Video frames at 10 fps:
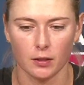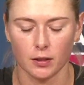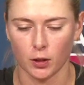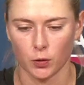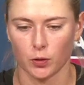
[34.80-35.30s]

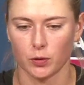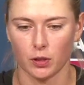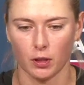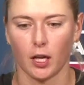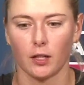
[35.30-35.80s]
you know there's
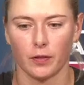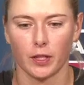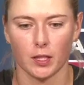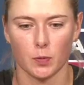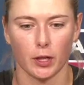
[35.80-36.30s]
a lot of
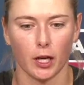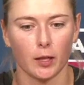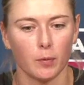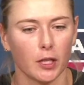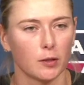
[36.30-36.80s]
things
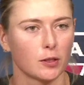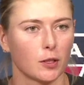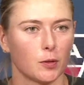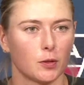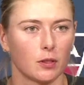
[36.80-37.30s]
behind me. I was
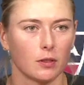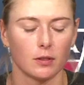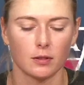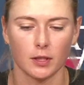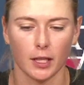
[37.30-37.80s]
close to
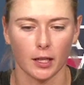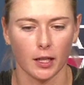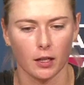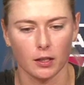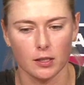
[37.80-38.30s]
to getting
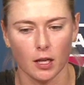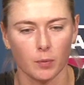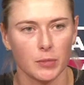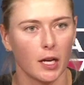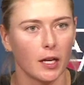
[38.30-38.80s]
out of the
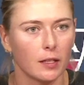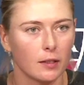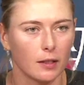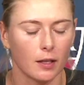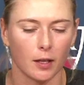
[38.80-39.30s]
top
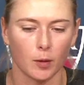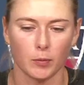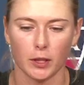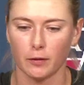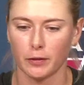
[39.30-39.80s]
ten
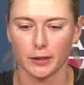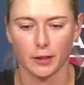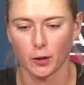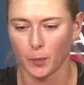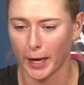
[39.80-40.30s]
um, in every
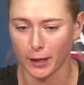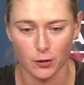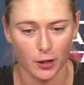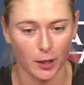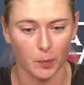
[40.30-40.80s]
single
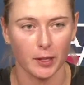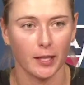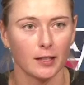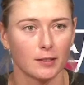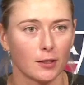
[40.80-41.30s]
match that I
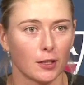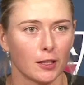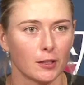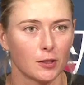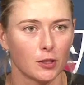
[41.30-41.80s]
played,
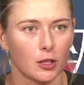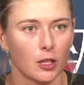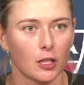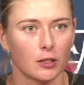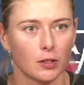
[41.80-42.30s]
starting in
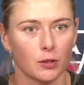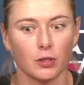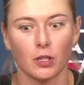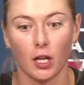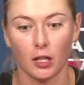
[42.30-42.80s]
Stuttgart. So
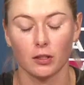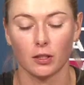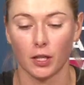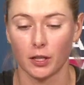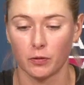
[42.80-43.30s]
there's a lot on
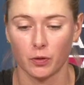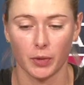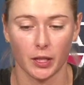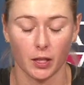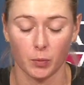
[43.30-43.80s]
the line for
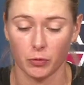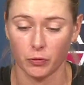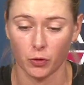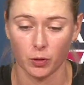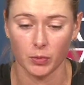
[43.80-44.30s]
me, and I
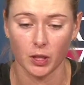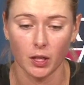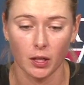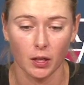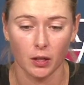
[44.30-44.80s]
performed
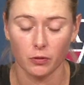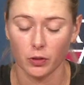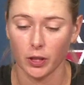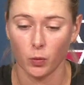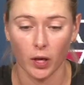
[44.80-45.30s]

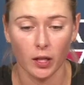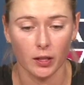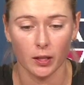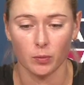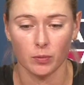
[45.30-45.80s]
really well,
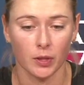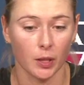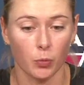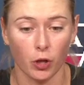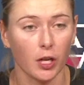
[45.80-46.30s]
and I and
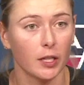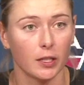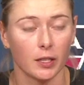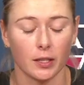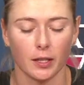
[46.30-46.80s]
I brought
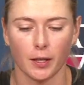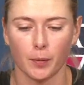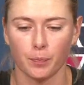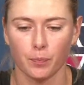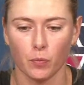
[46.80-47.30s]
it. And
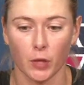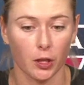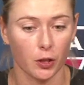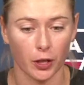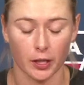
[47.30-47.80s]
um, the
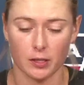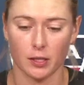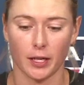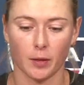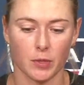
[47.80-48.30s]
other Grand
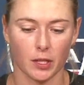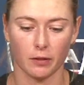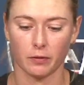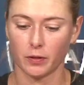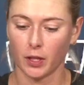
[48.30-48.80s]
Slams,
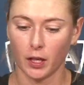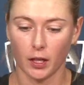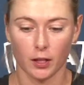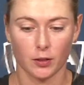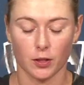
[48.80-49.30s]
I've
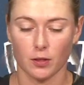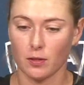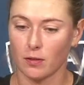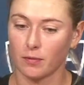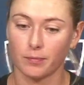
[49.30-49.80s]

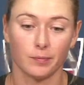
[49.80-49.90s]
just